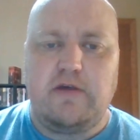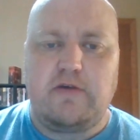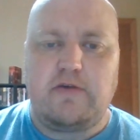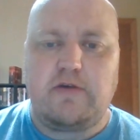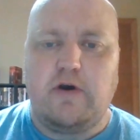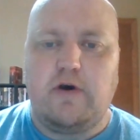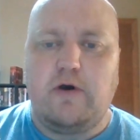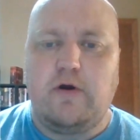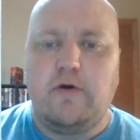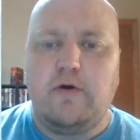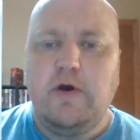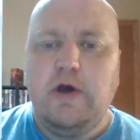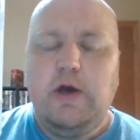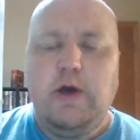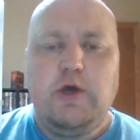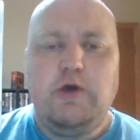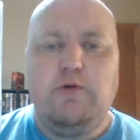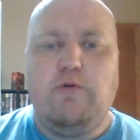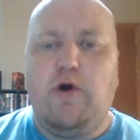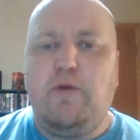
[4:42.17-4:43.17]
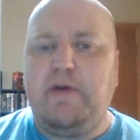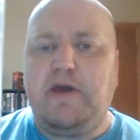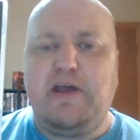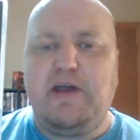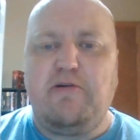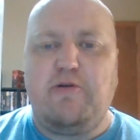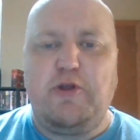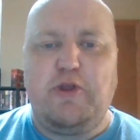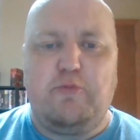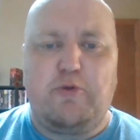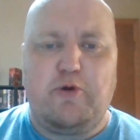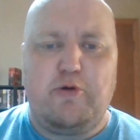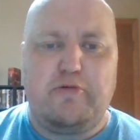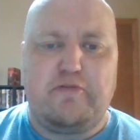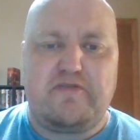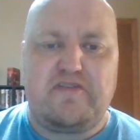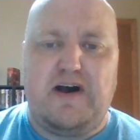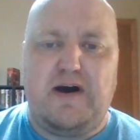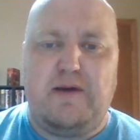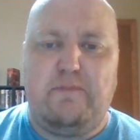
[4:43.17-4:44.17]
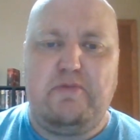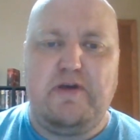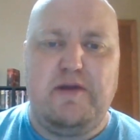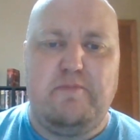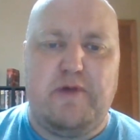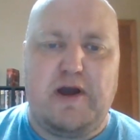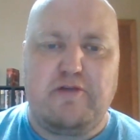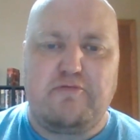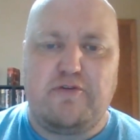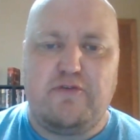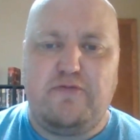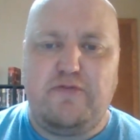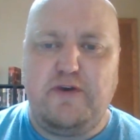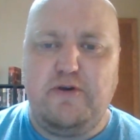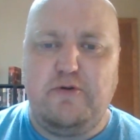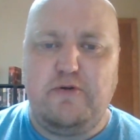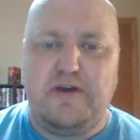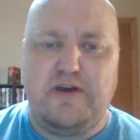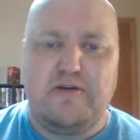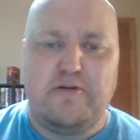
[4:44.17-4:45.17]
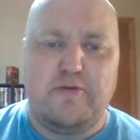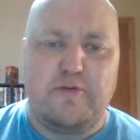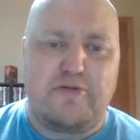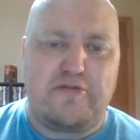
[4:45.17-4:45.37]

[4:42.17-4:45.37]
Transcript: So you won't be hearing the word zombie in my review here.